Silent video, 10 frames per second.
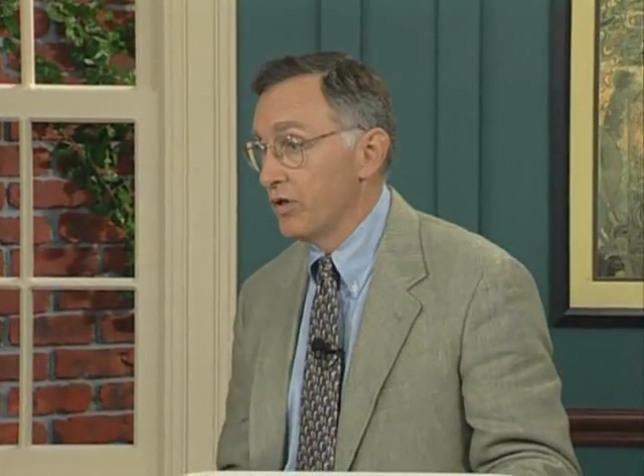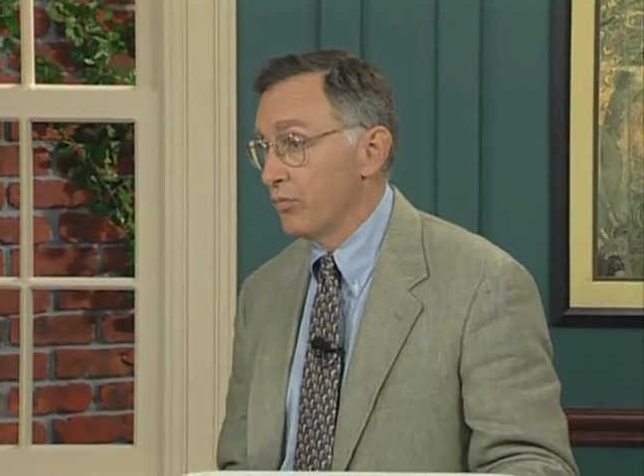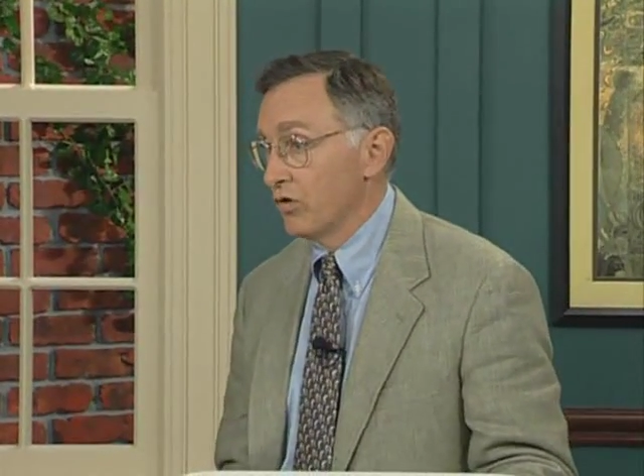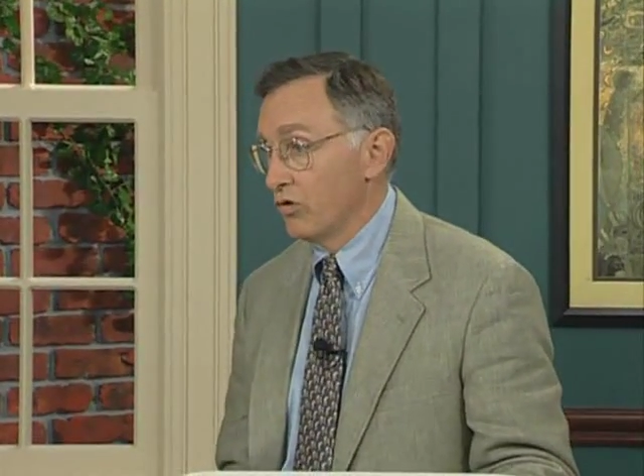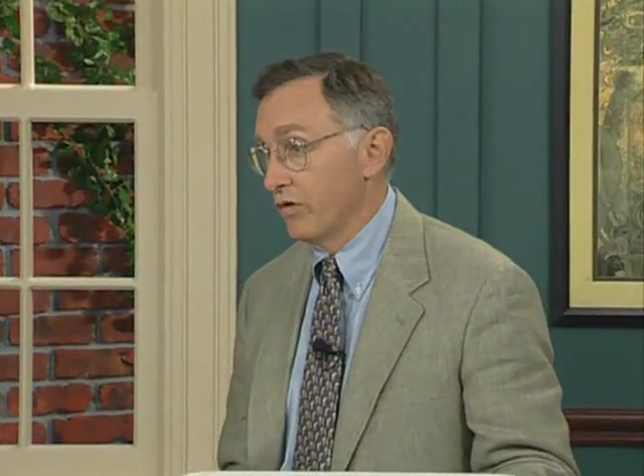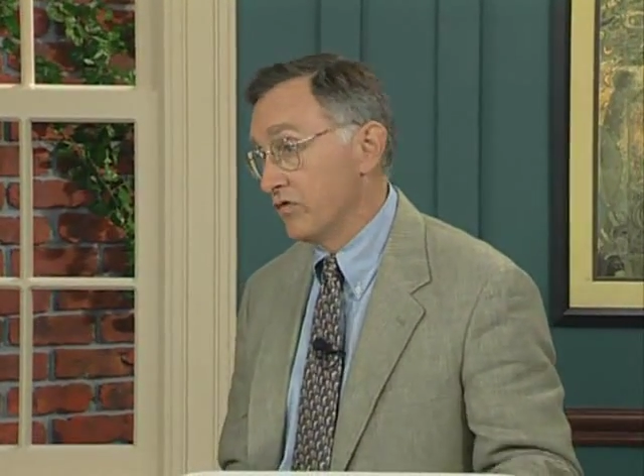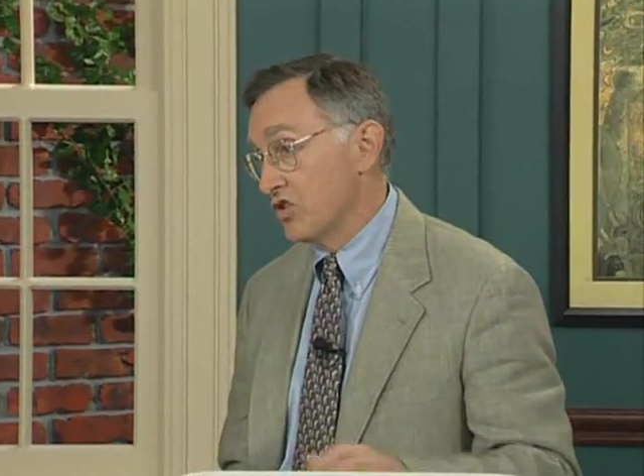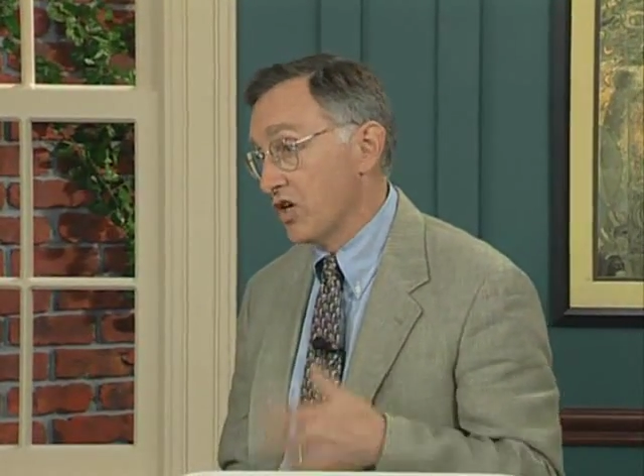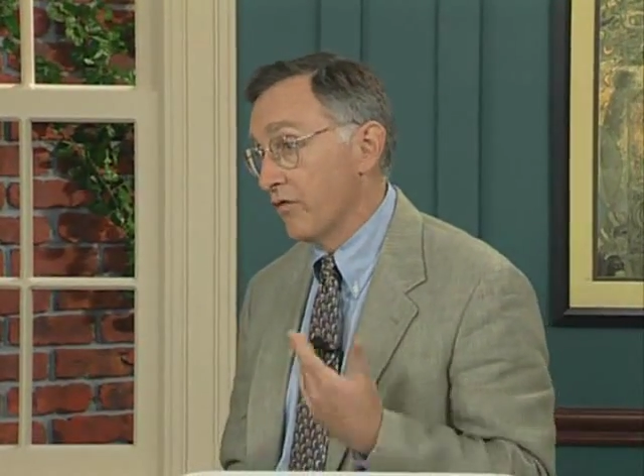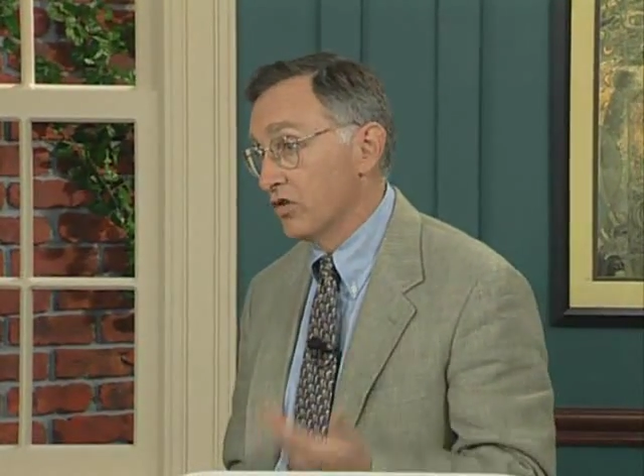people who have
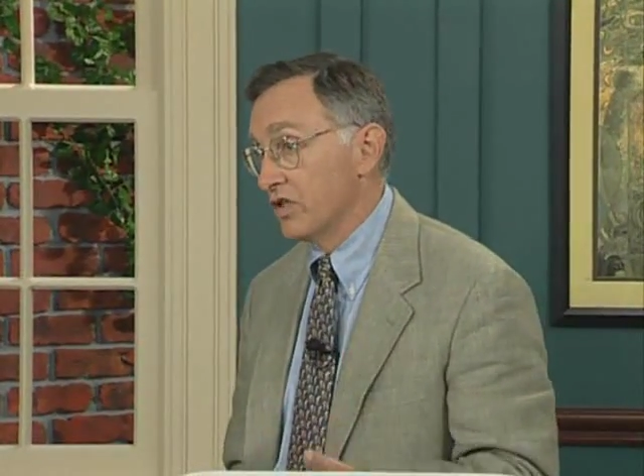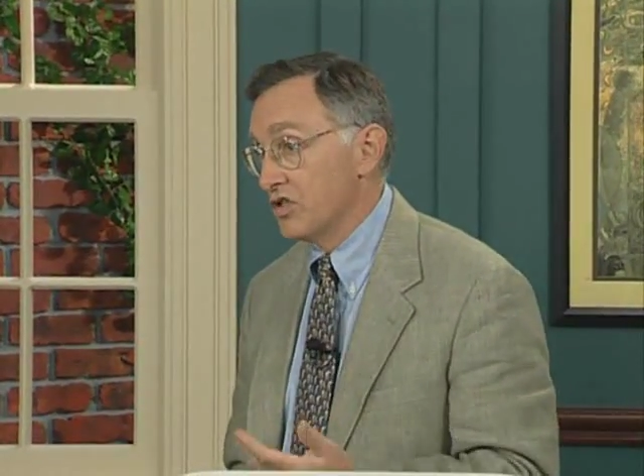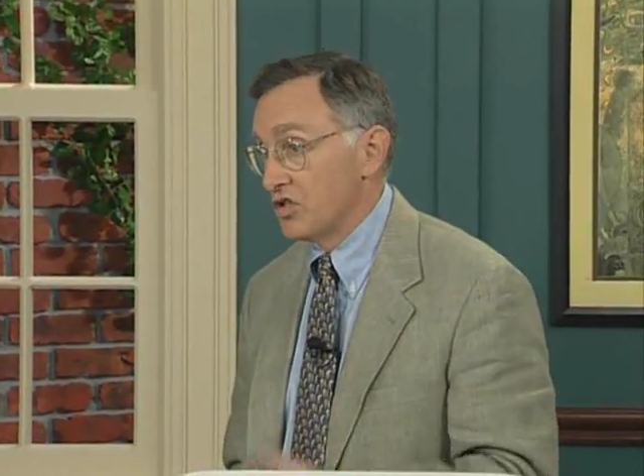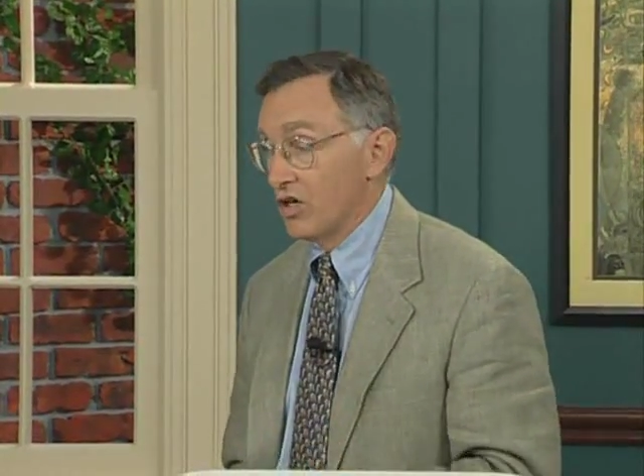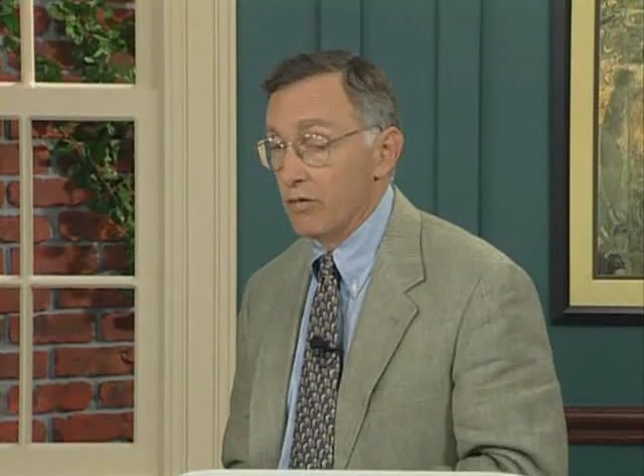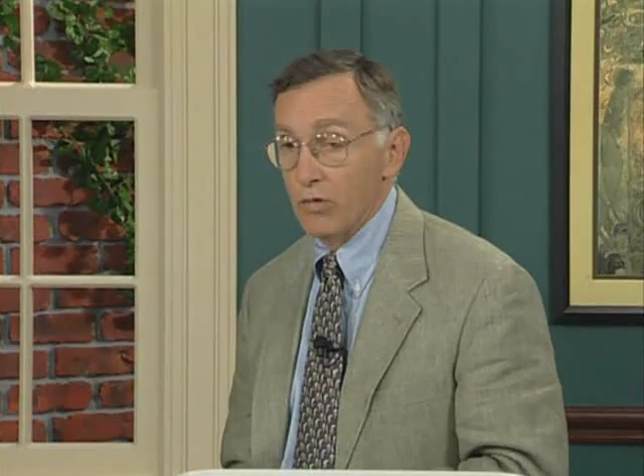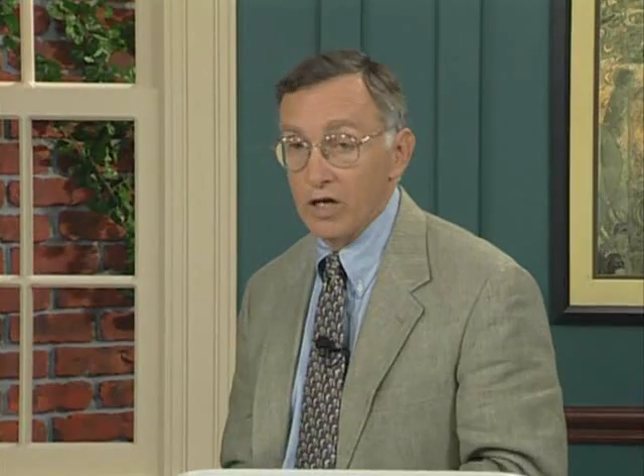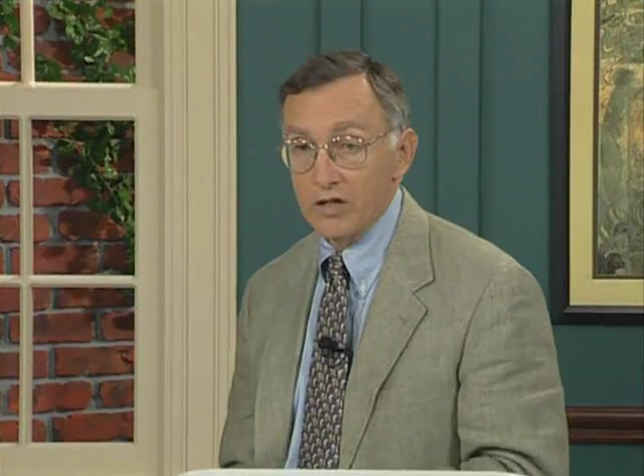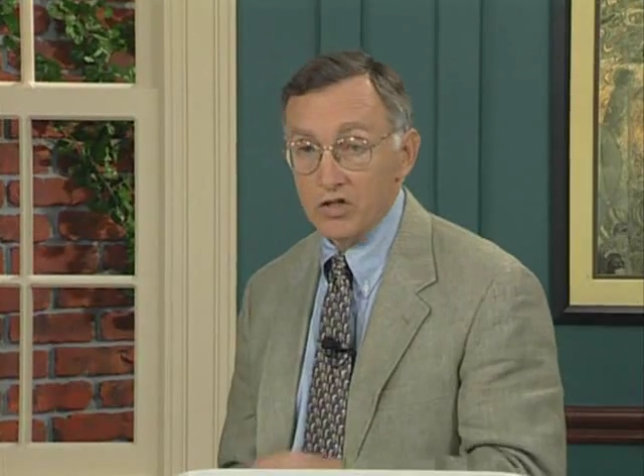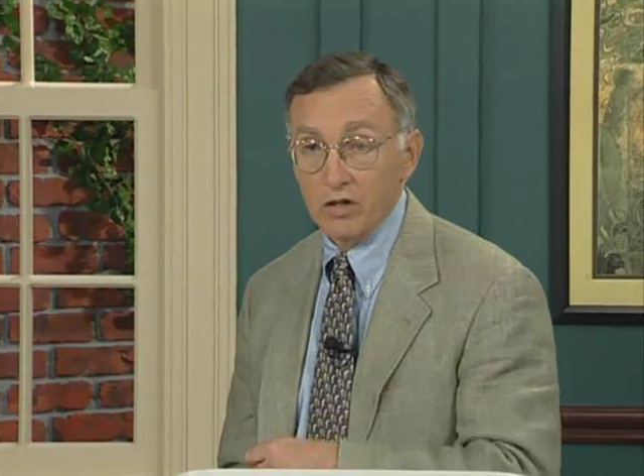discovered these
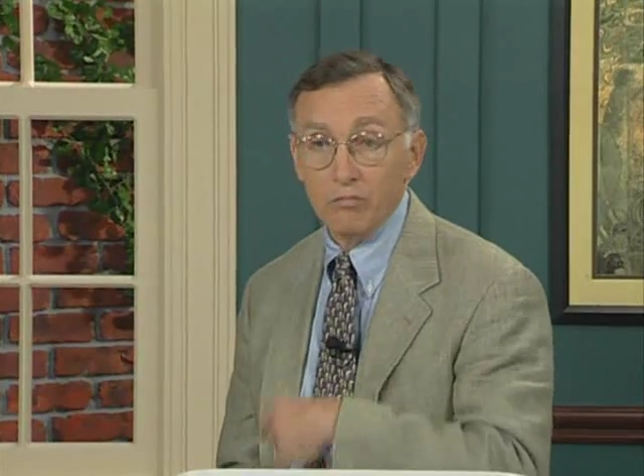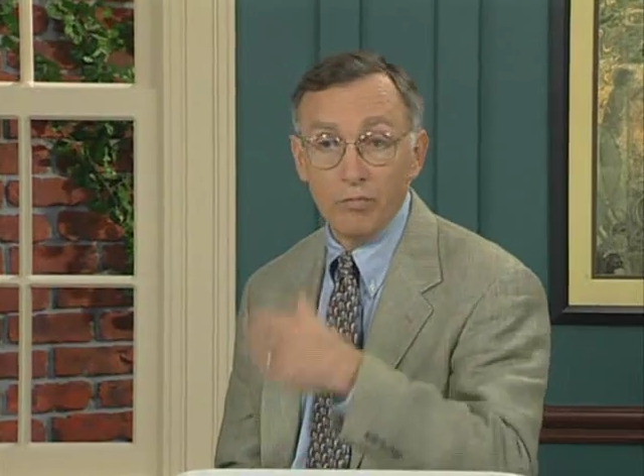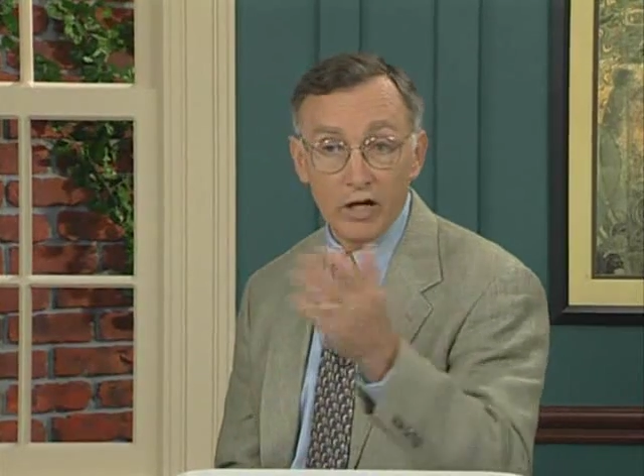termas and